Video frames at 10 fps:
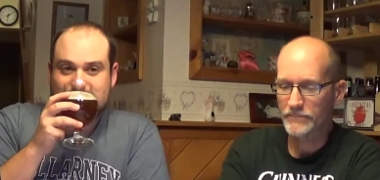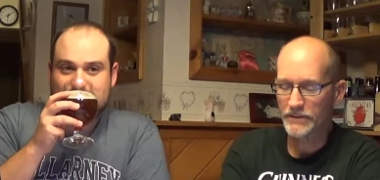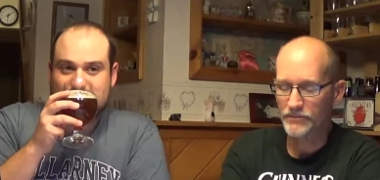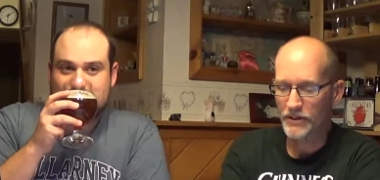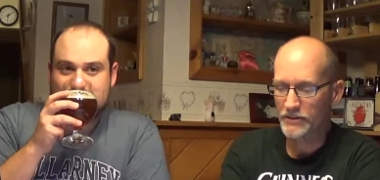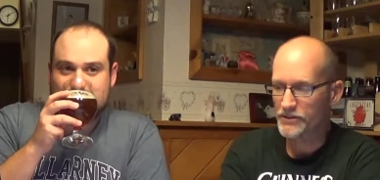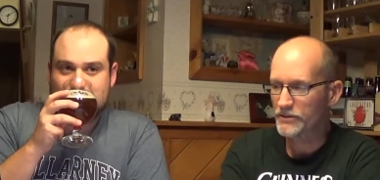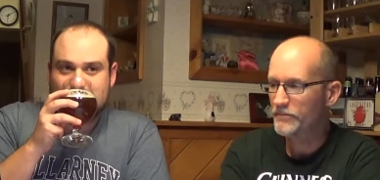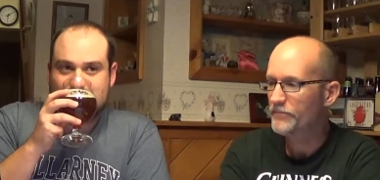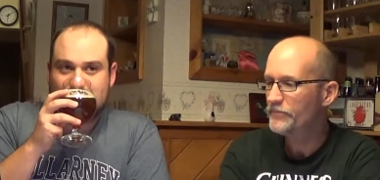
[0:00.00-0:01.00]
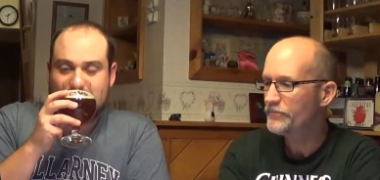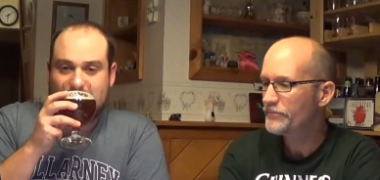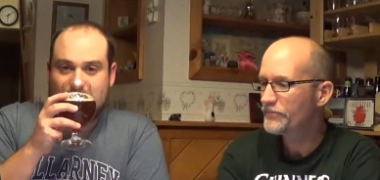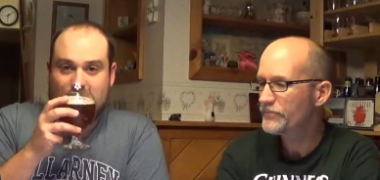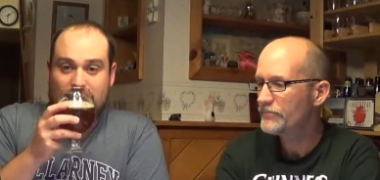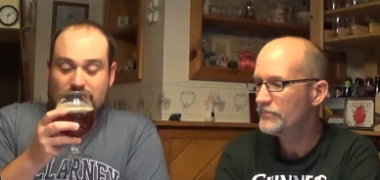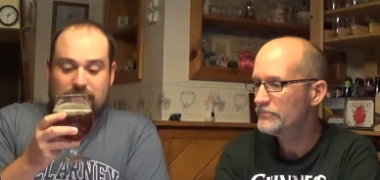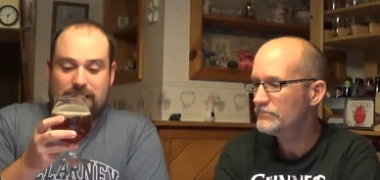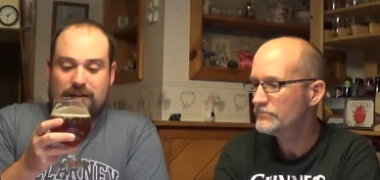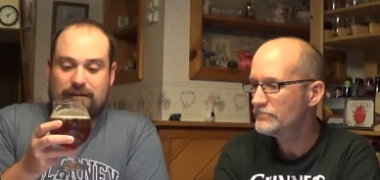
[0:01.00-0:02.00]
Speaker 1: introduction. Yeah,
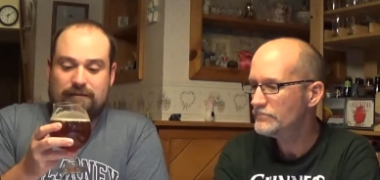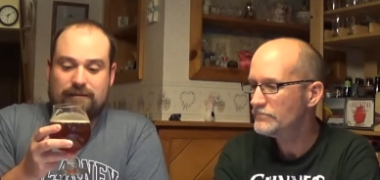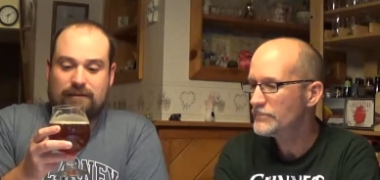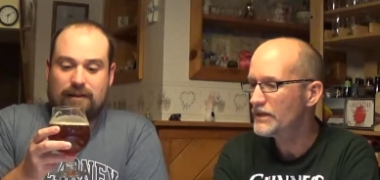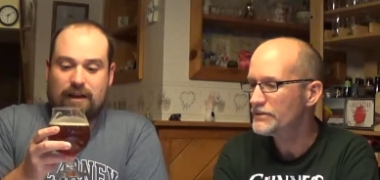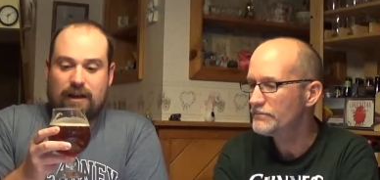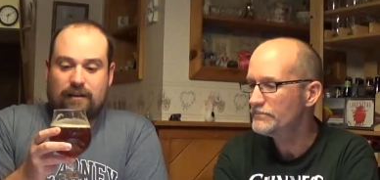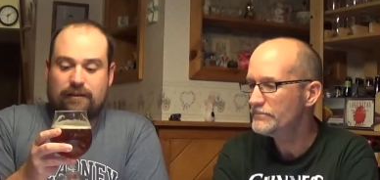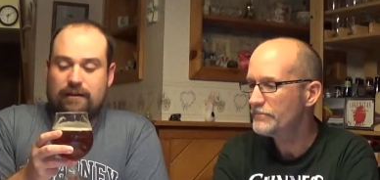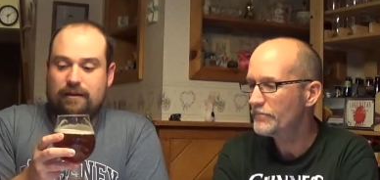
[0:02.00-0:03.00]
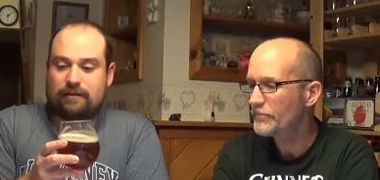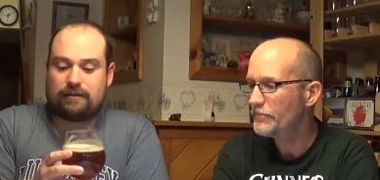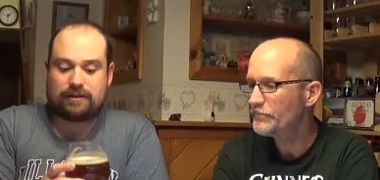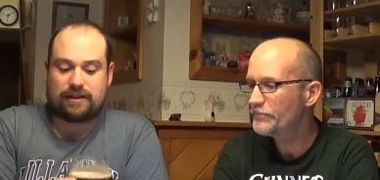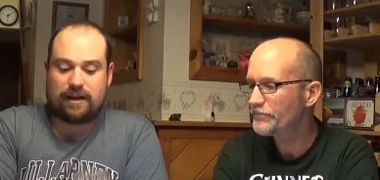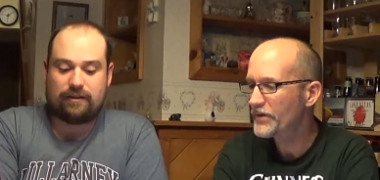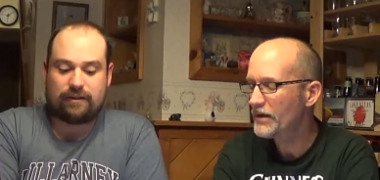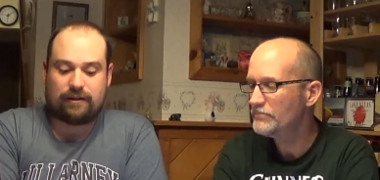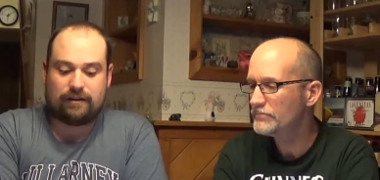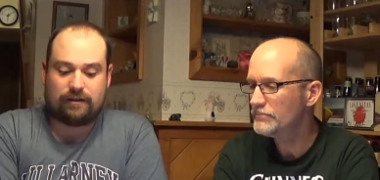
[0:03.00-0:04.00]
I mean, nice. they're, they're a
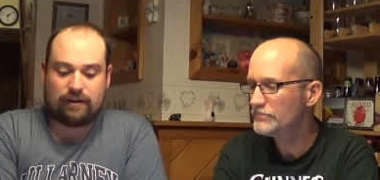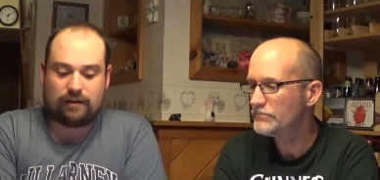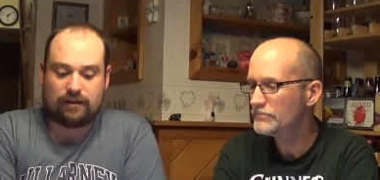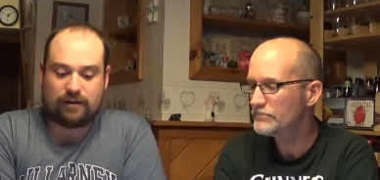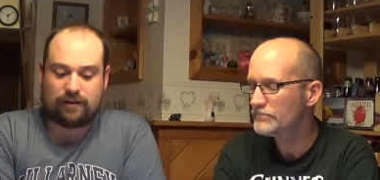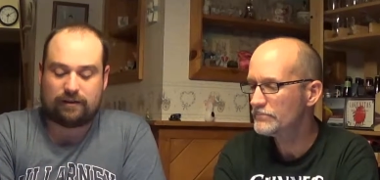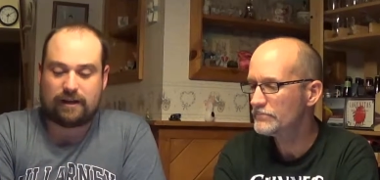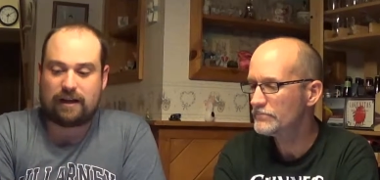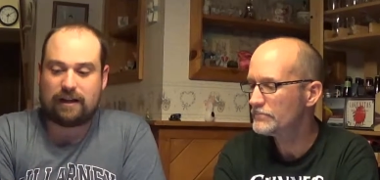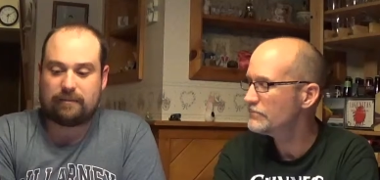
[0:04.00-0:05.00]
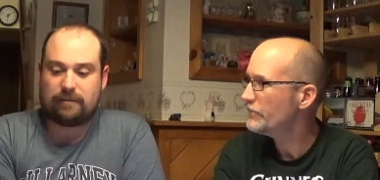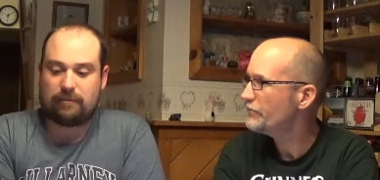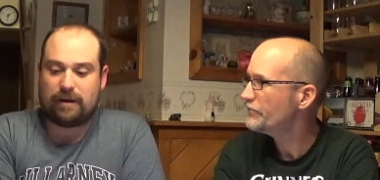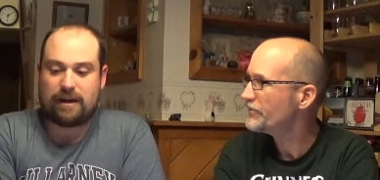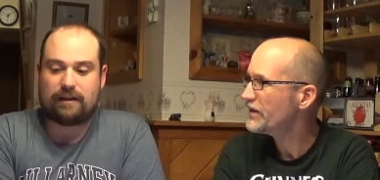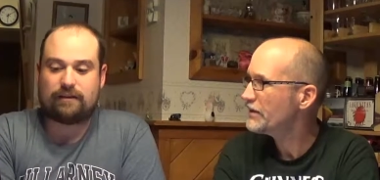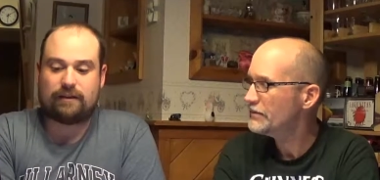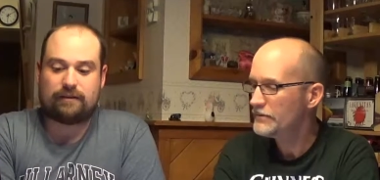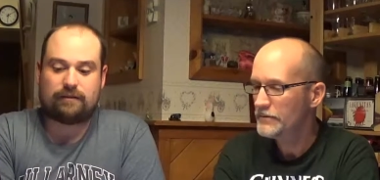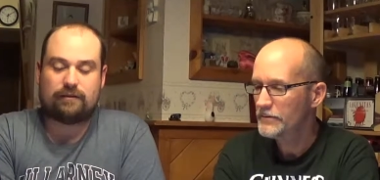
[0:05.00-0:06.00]
style that uh, not a lot of people
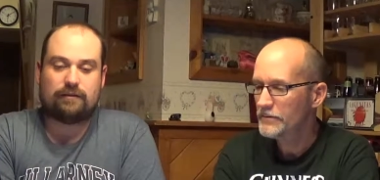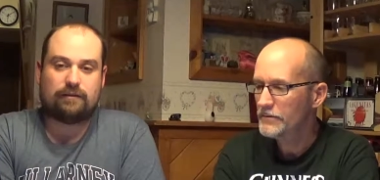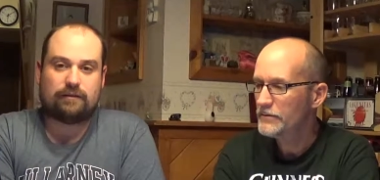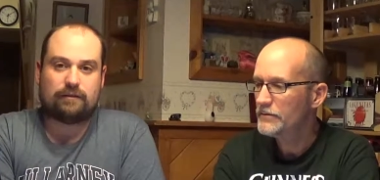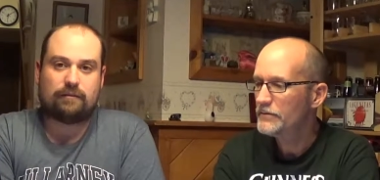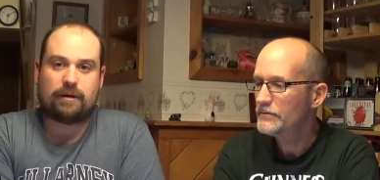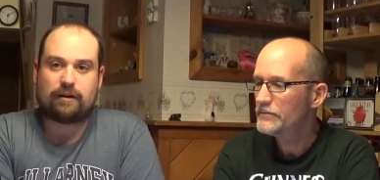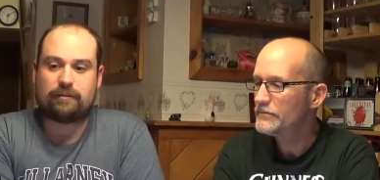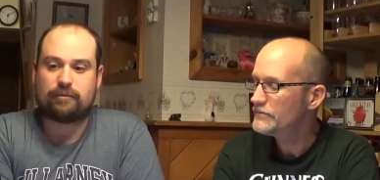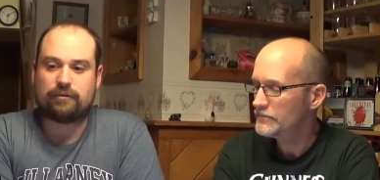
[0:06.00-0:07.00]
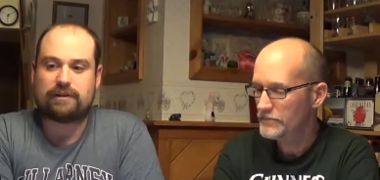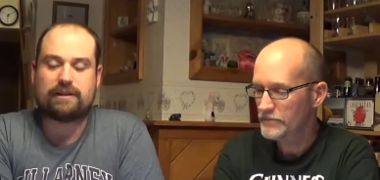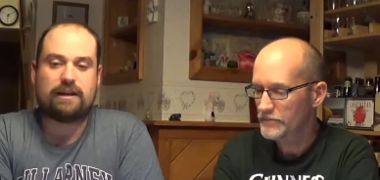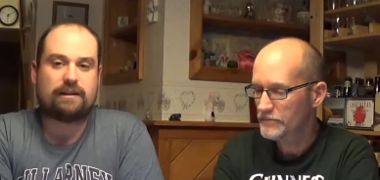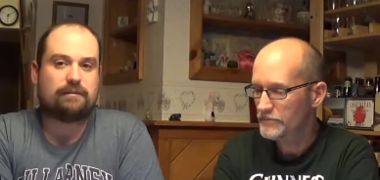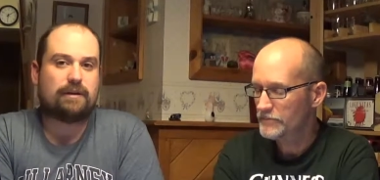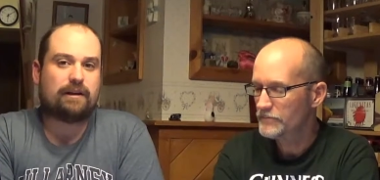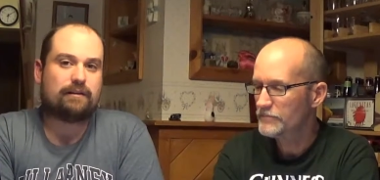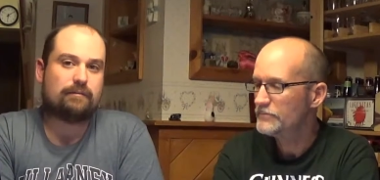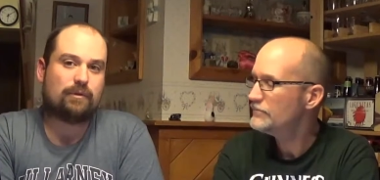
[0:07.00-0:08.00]
make. The American breweries tend to
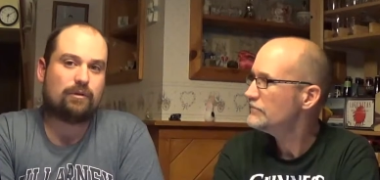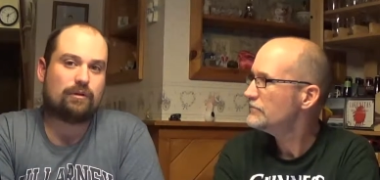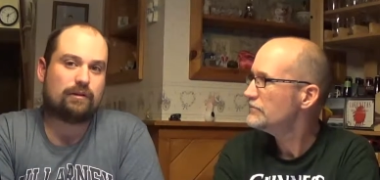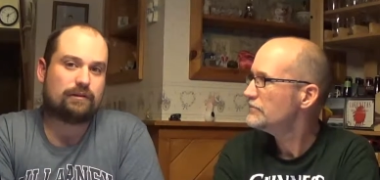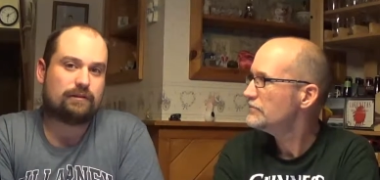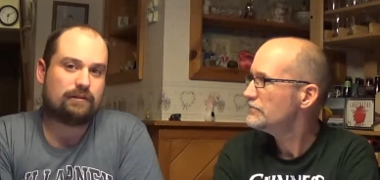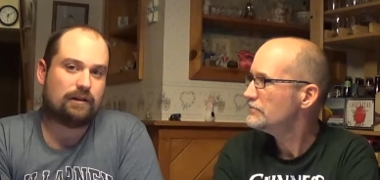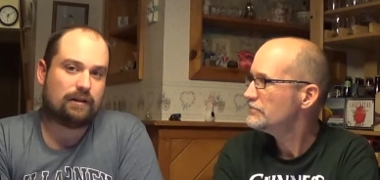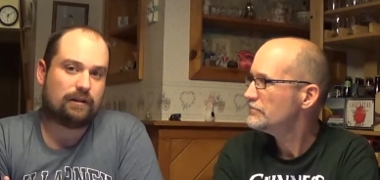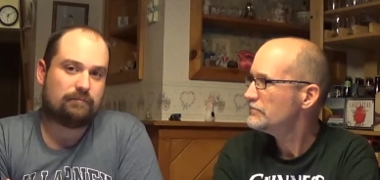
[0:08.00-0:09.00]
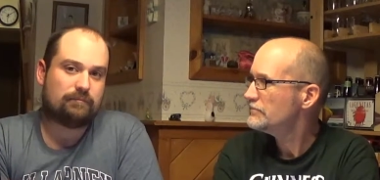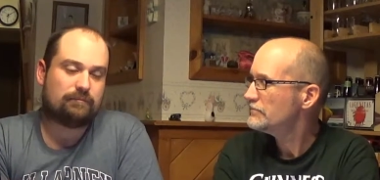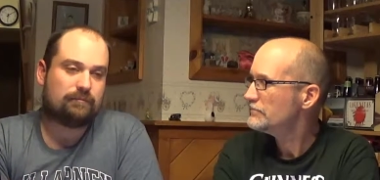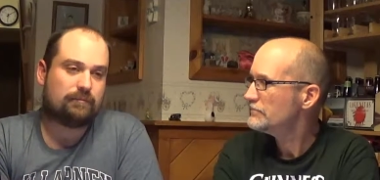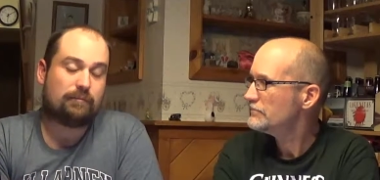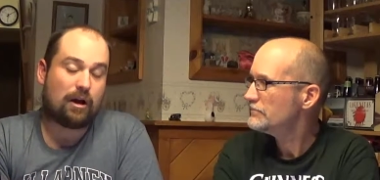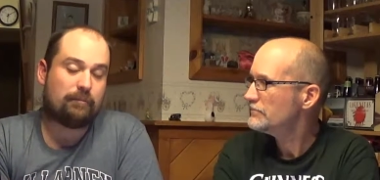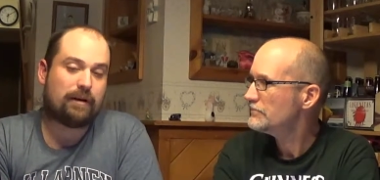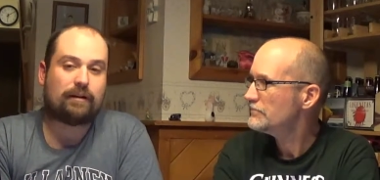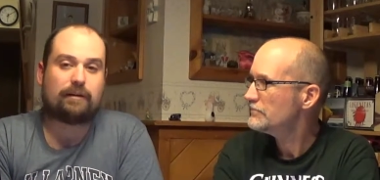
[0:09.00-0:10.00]
make the more um,
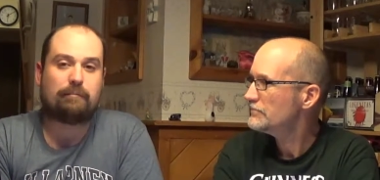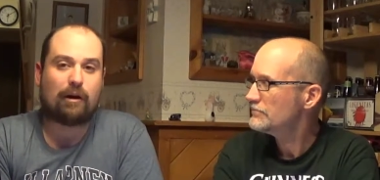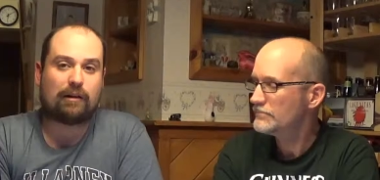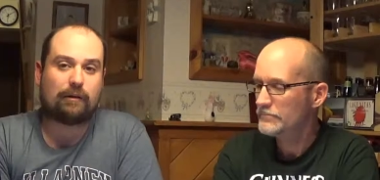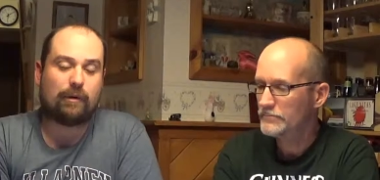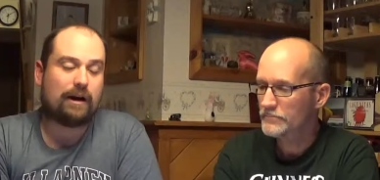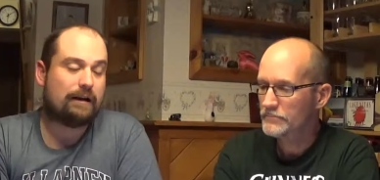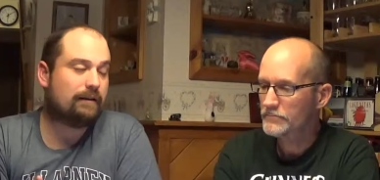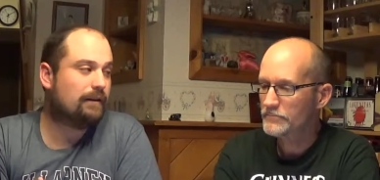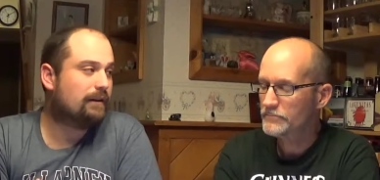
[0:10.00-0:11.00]
American barley wine.